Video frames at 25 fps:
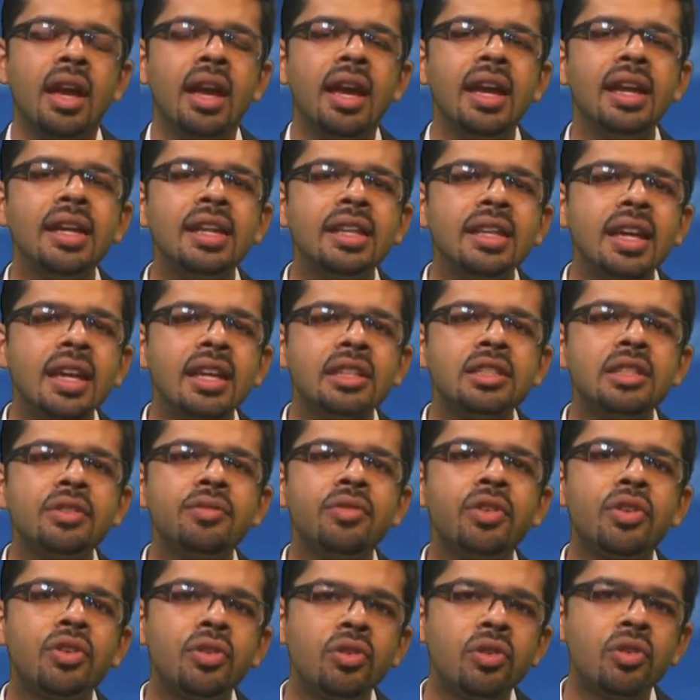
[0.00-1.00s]
In case
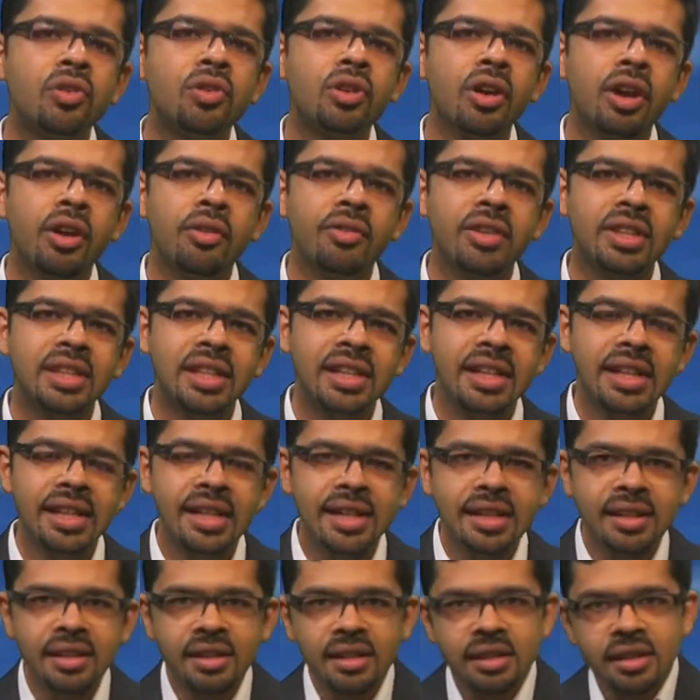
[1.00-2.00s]
of a road with an
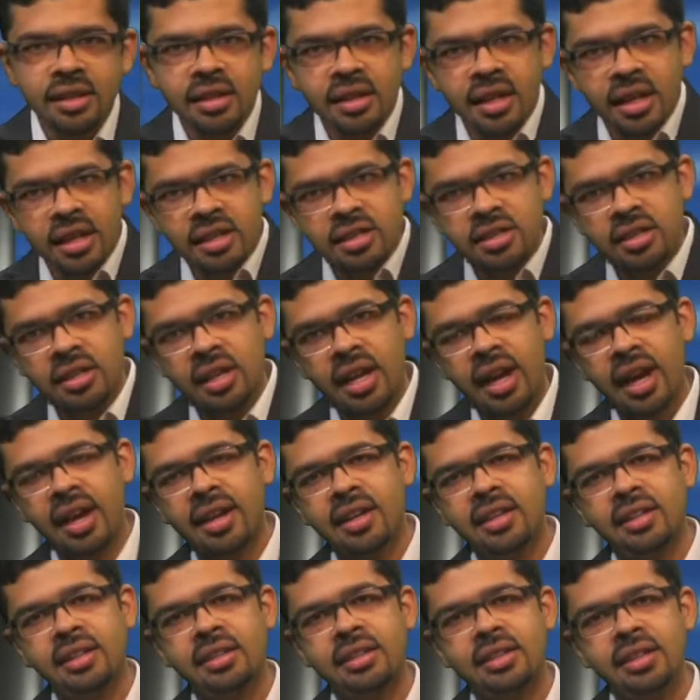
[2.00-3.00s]
inclination
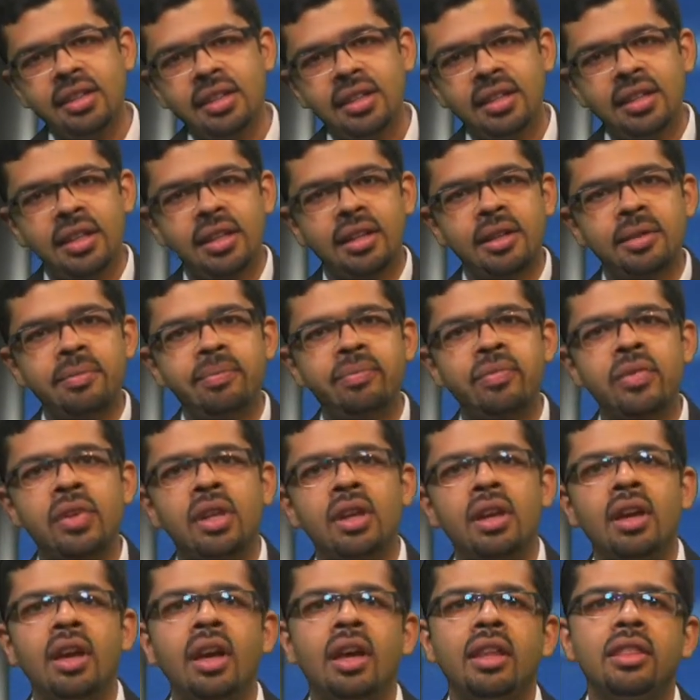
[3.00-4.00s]
angle theta,
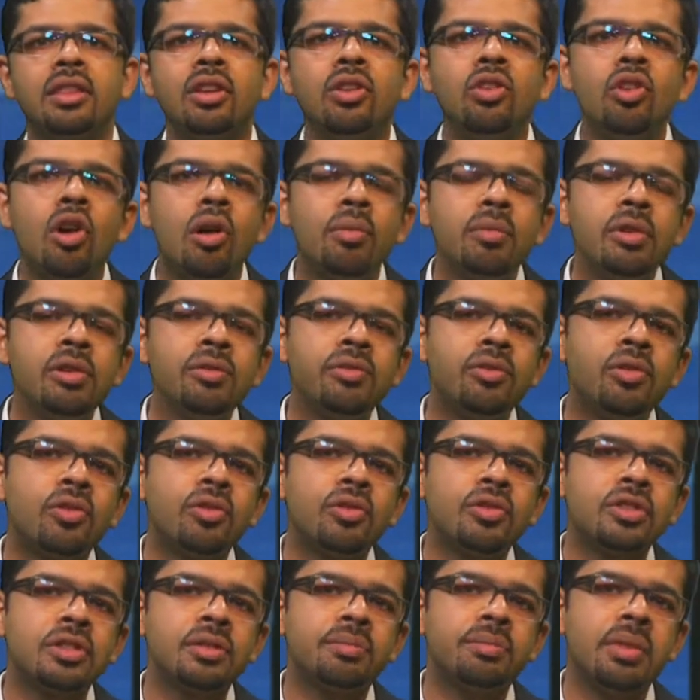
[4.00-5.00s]
the normal
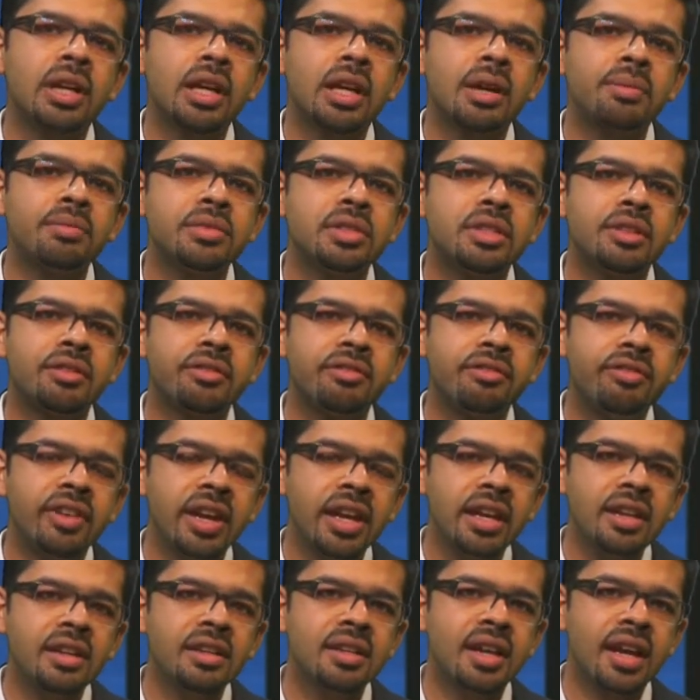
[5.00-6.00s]
force becomes the
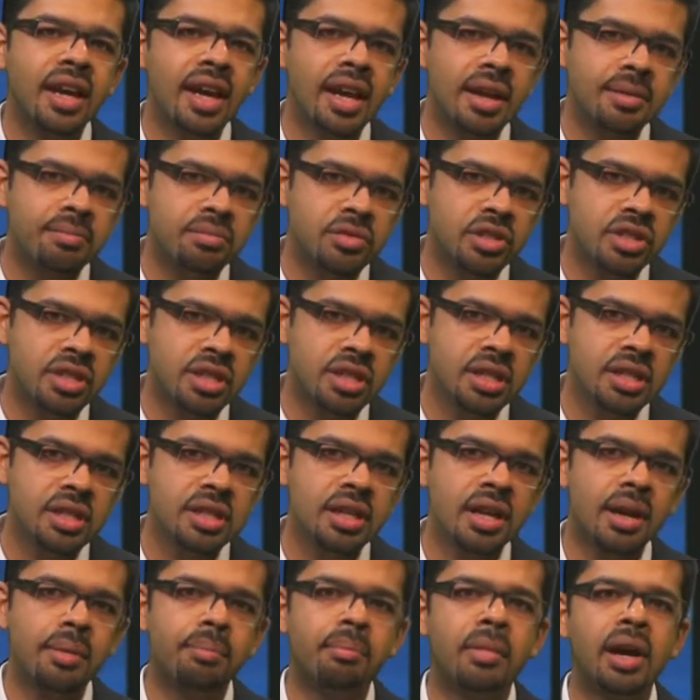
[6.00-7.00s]
weight
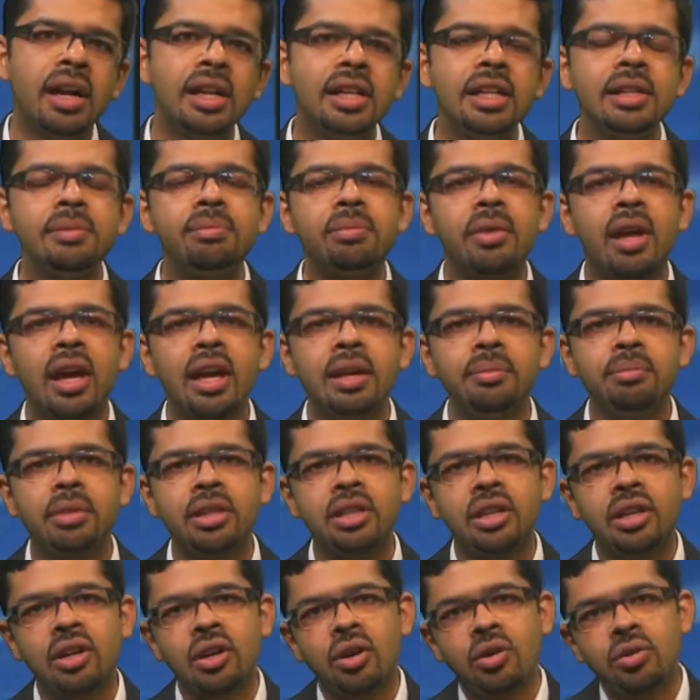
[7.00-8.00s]
mg multiplied by
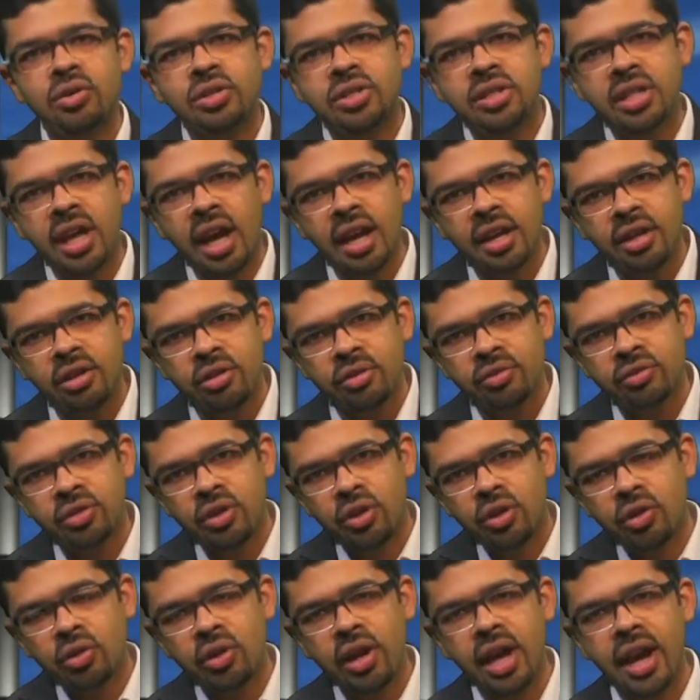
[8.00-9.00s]
the cosine of
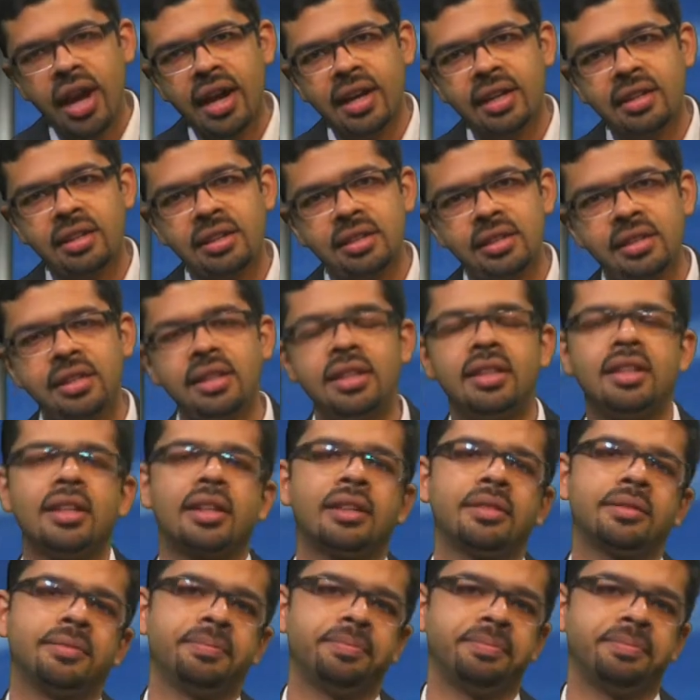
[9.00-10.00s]
the road angle theta.